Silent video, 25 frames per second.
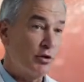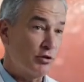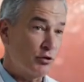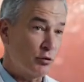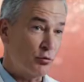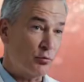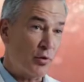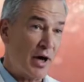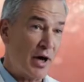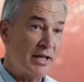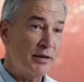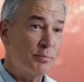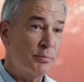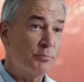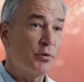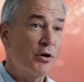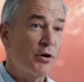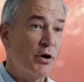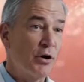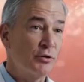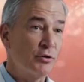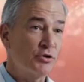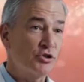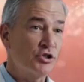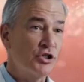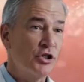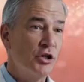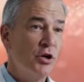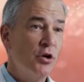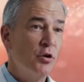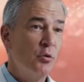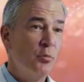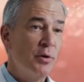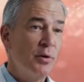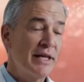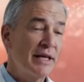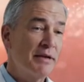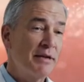and inflammation
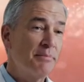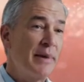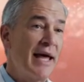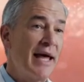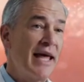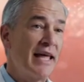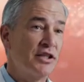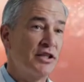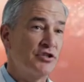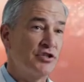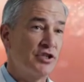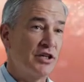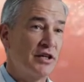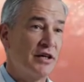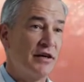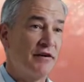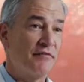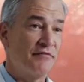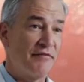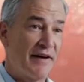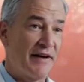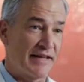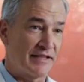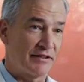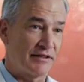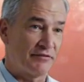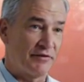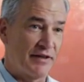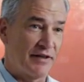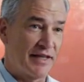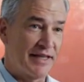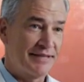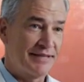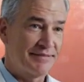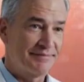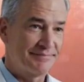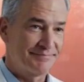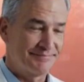becomes the new normal.
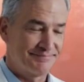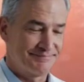Cortisol, the